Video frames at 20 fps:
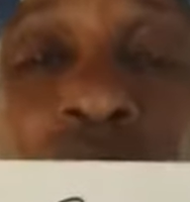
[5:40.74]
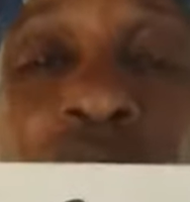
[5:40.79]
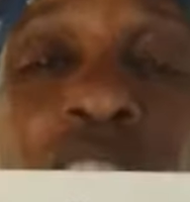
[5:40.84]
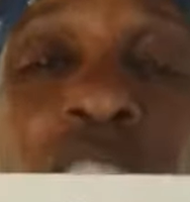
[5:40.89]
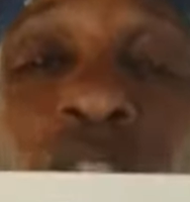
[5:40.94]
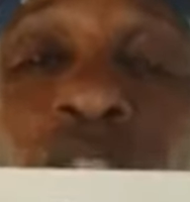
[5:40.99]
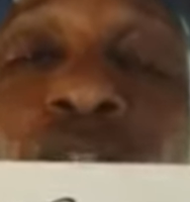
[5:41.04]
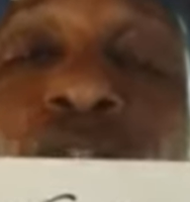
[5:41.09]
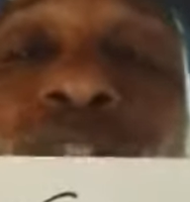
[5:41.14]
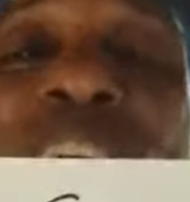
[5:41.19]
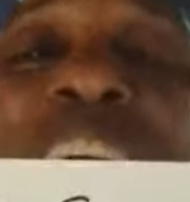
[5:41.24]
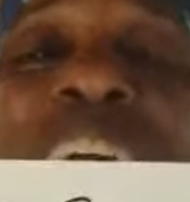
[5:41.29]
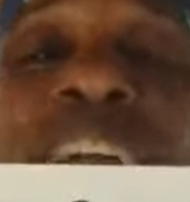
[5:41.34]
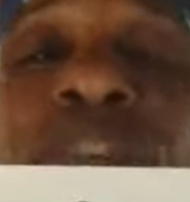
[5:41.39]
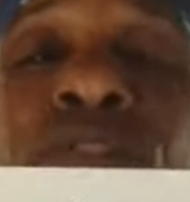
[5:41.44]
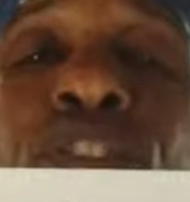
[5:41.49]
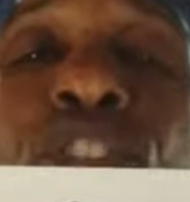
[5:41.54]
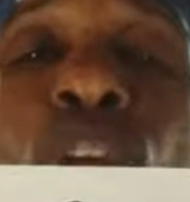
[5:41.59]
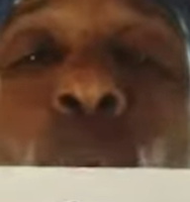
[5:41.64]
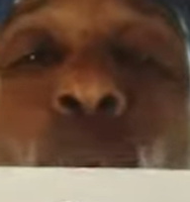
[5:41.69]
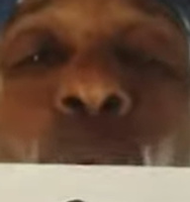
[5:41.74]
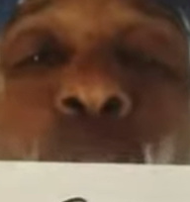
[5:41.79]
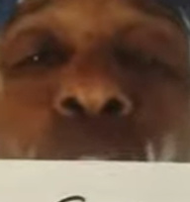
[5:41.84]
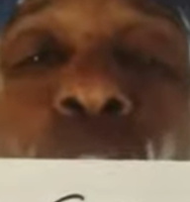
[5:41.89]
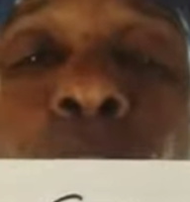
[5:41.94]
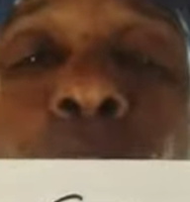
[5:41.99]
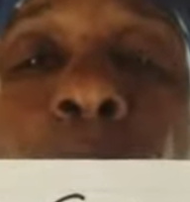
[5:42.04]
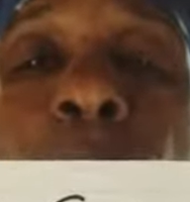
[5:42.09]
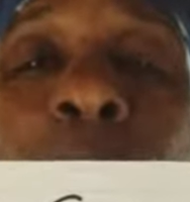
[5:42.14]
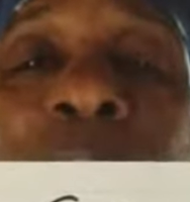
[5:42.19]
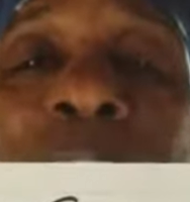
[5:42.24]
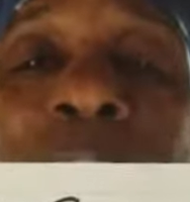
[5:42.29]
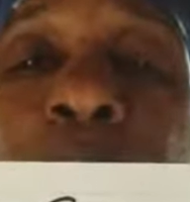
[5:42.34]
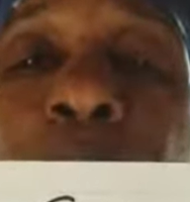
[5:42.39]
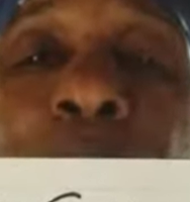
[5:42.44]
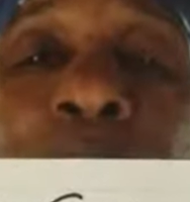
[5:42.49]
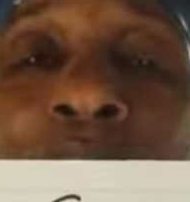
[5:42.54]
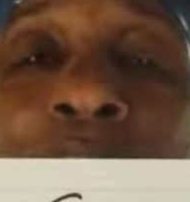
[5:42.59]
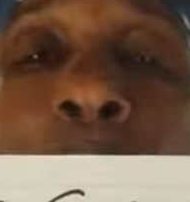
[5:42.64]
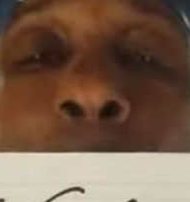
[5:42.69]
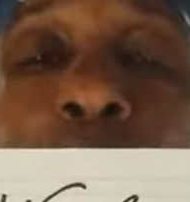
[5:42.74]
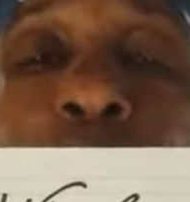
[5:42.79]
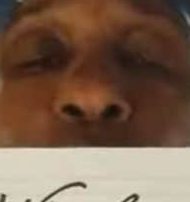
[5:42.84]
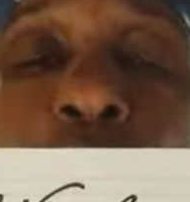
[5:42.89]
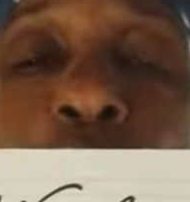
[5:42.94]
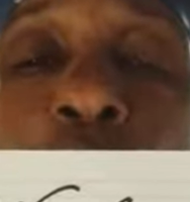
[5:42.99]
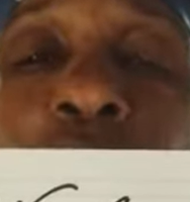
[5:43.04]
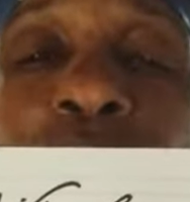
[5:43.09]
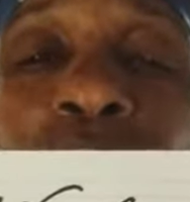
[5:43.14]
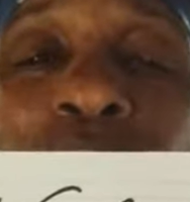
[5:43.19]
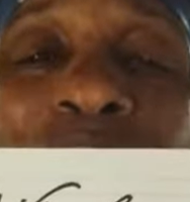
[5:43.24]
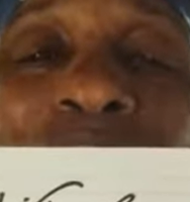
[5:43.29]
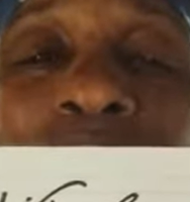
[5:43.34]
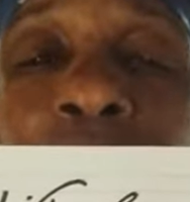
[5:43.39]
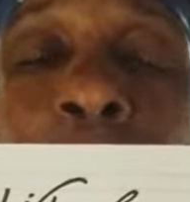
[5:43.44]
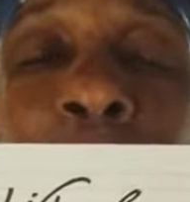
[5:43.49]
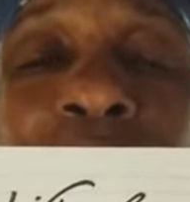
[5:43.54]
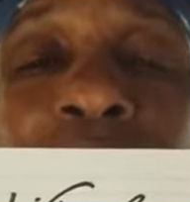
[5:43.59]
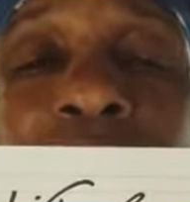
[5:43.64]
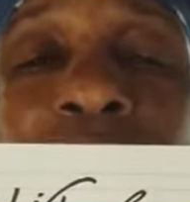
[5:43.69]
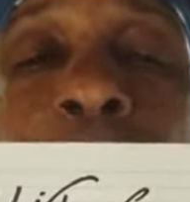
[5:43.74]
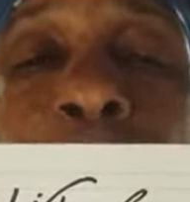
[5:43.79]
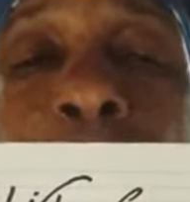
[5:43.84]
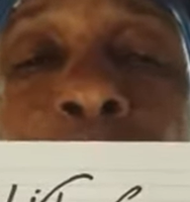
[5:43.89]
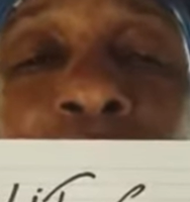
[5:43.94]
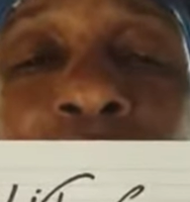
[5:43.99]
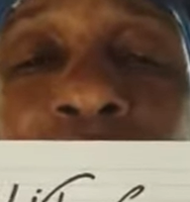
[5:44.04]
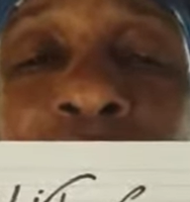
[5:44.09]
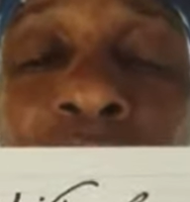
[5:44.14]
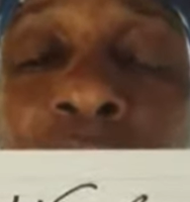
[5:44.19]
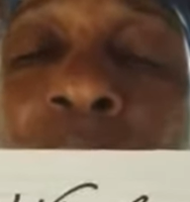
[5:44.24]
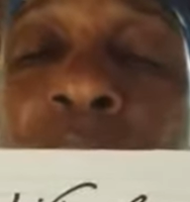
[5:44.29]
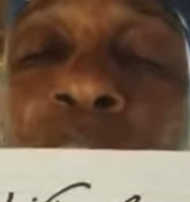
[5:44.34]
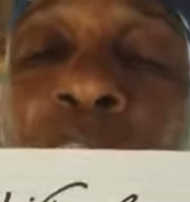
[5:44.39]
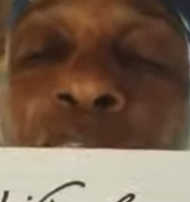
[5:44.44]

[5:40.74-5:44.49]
need 5,000 milligrams of vitamin C per day,